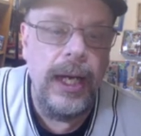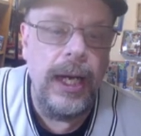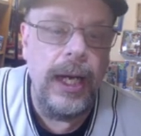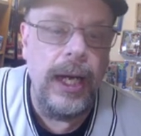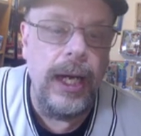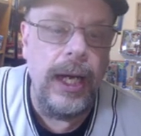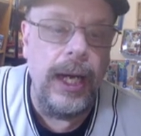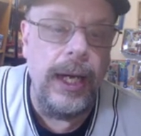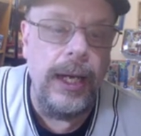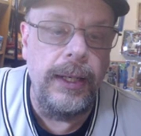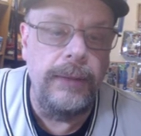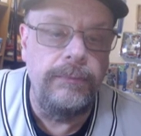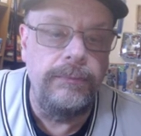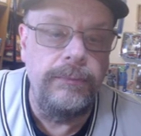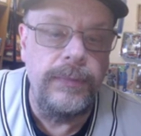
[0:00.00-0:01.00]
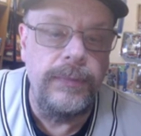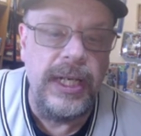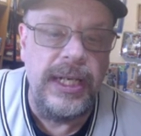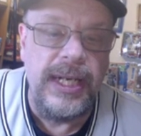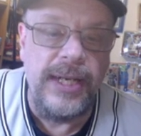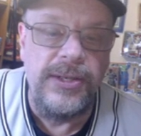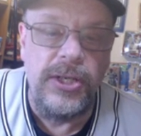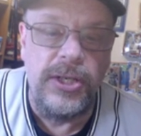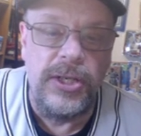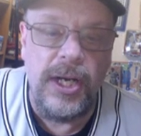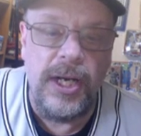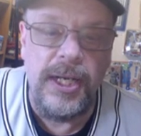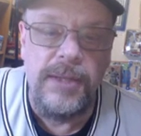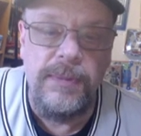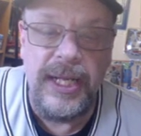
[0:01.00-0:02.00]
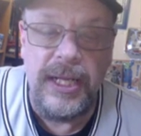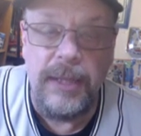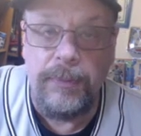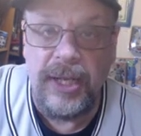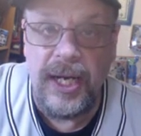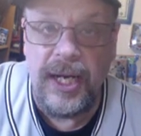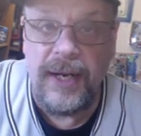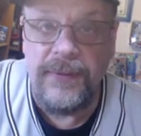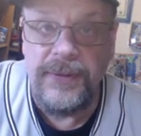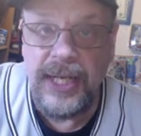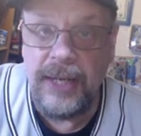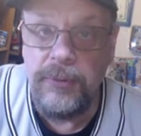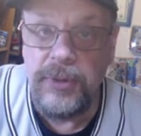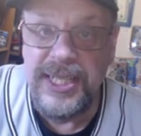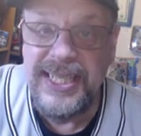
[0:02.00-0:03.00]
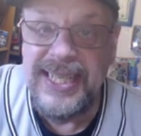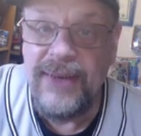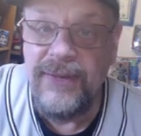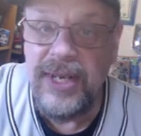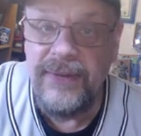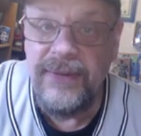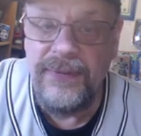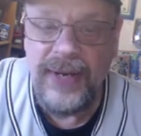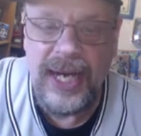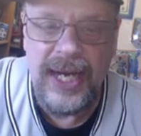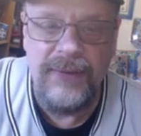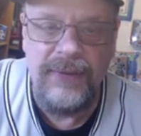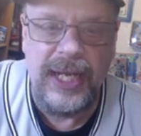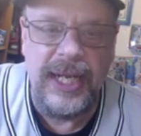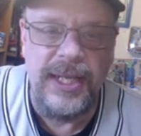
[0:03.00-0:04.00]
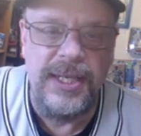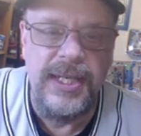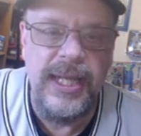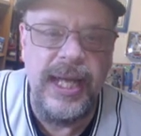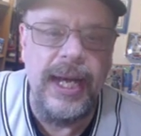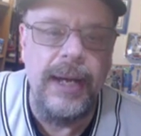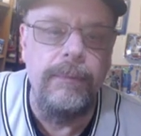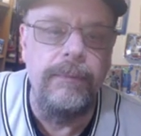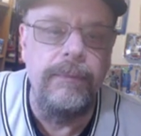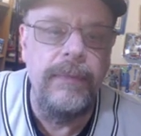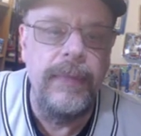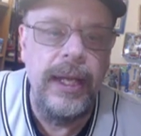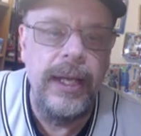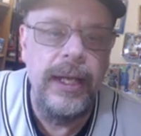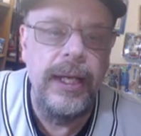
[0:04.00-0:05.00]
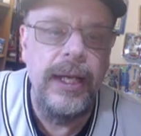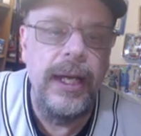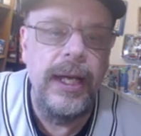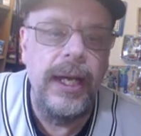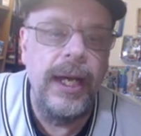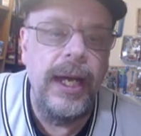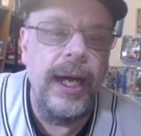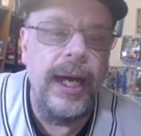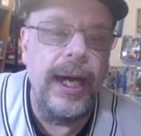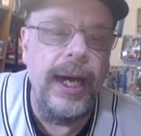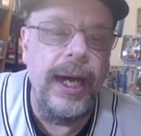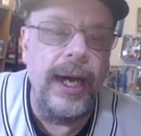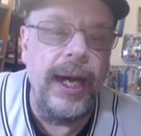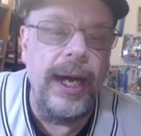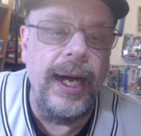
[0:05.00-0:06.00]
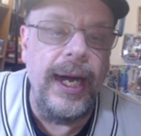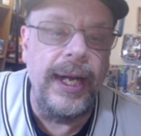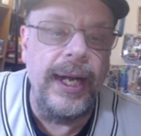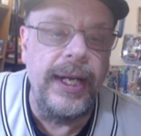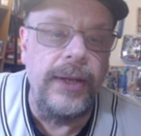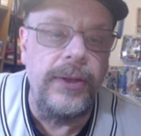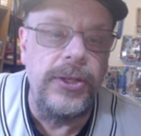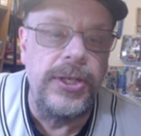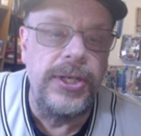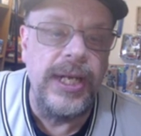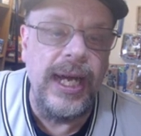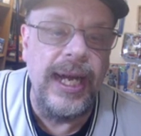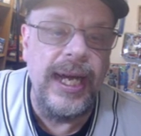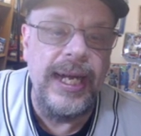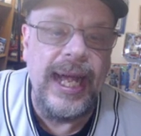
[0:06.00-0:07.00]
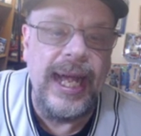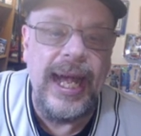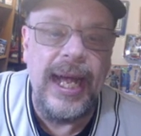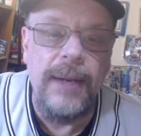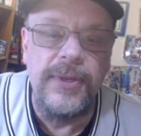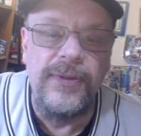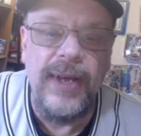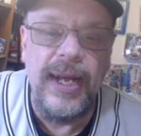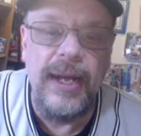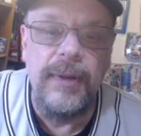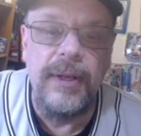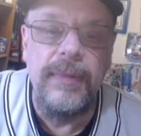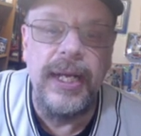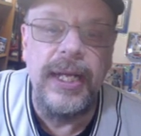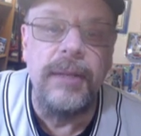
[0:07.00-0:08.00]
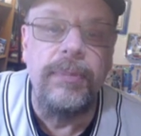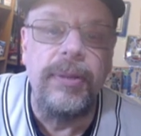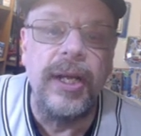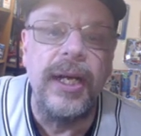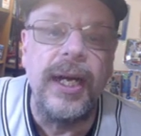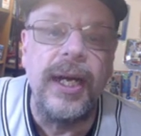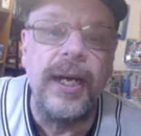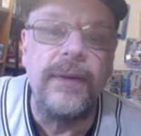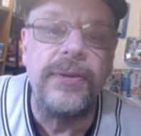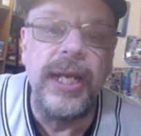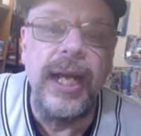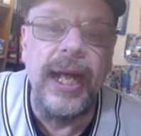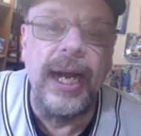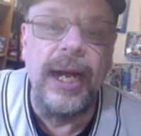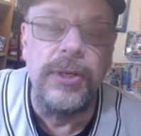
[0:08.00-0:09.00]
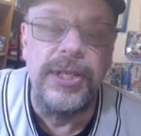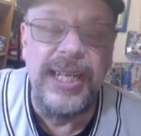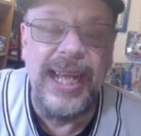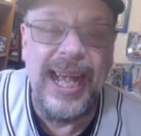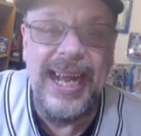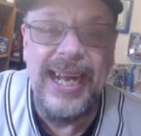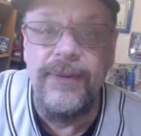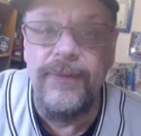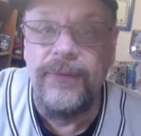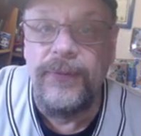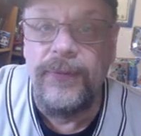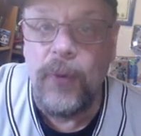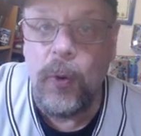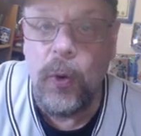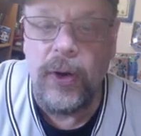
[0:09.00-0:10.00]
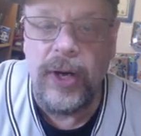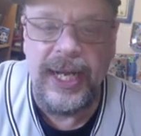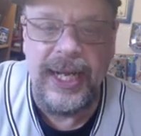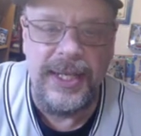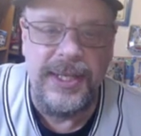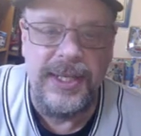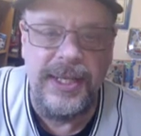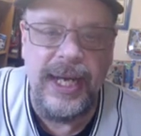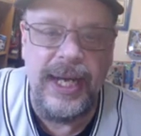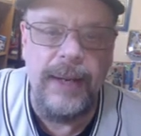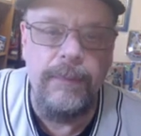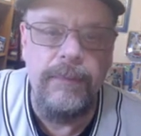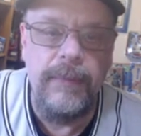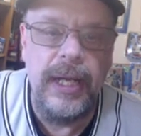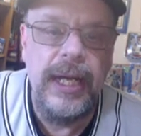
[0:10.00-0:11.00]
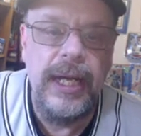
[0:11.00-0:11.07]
Um, the Desert Dogs made the playoffs. I was seven and five against them. Uh, on the other side, Adams Family made the playoffs, and I was eight and four against them.